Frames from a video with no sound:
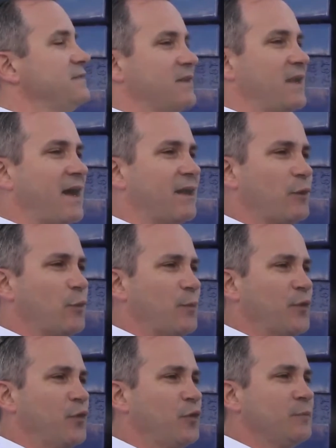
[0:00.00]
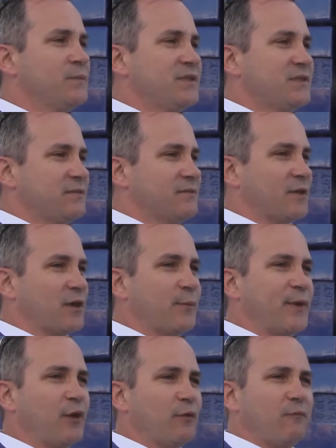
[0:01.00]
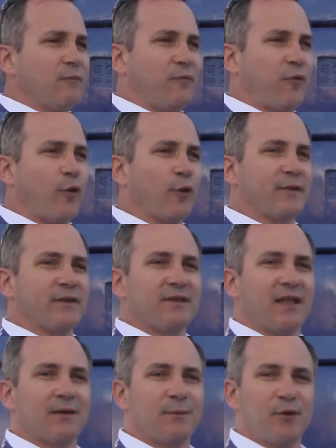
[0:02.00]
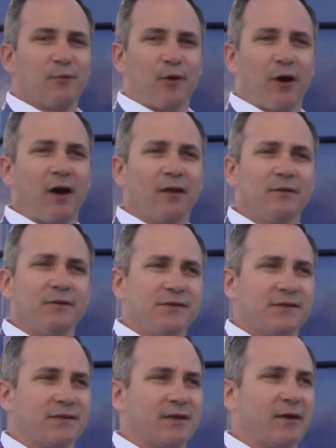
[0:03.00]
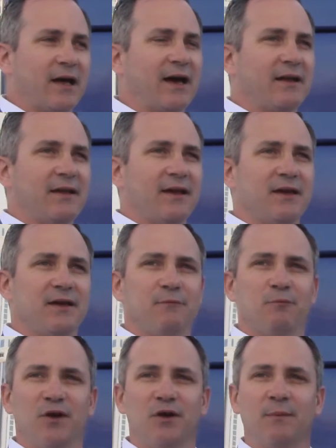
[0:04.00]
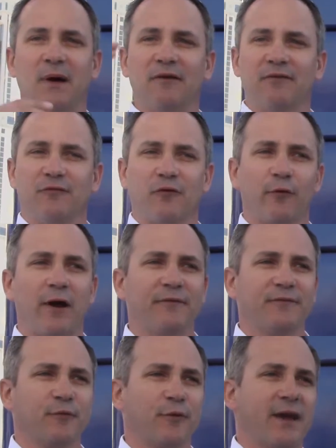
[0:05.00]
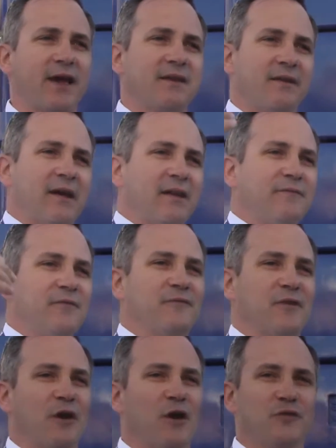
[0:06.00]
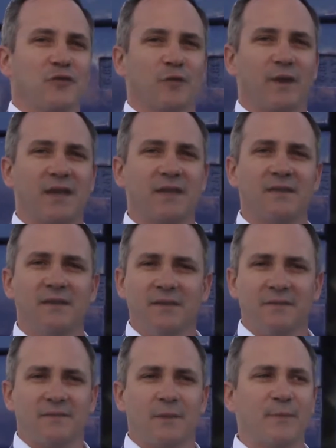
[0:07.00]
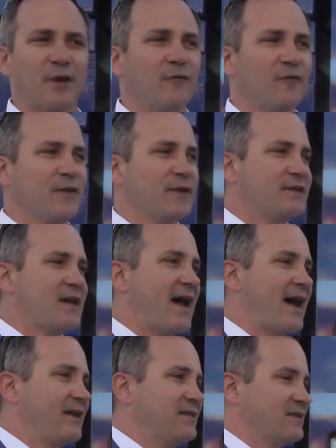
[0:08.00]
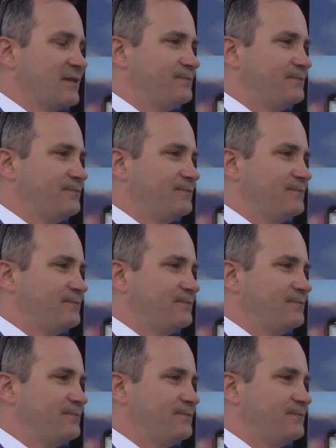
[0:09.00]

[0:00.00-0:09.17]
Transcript: Tadano booms that are built for the teleboom crawlers. They're not a boom off of a rough terrain, not off of an all-terrain. They're built for the task.